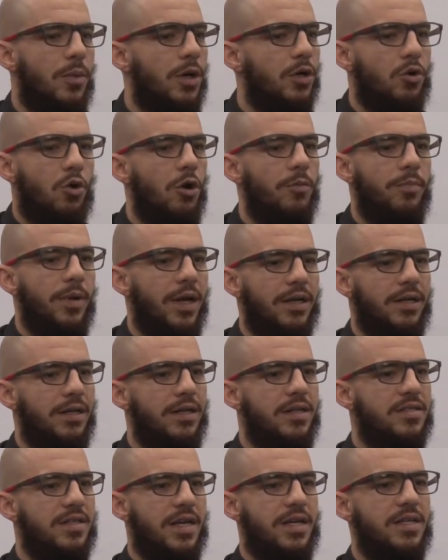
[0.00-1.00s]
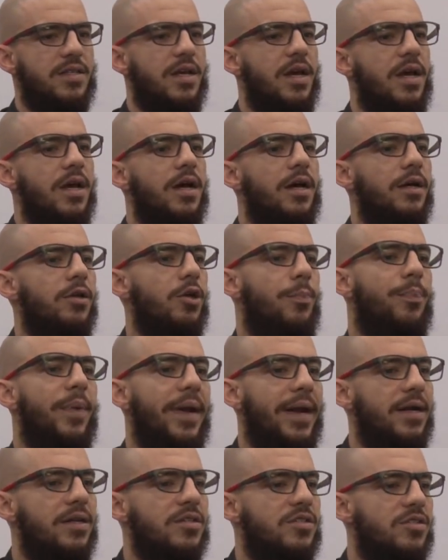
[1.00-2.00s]
someone cold-bloodedly says your
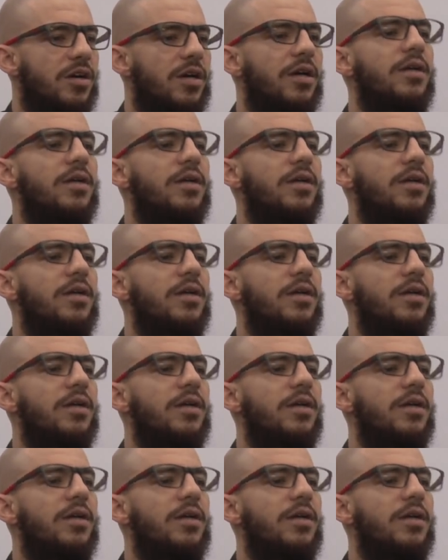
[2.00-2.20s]
parents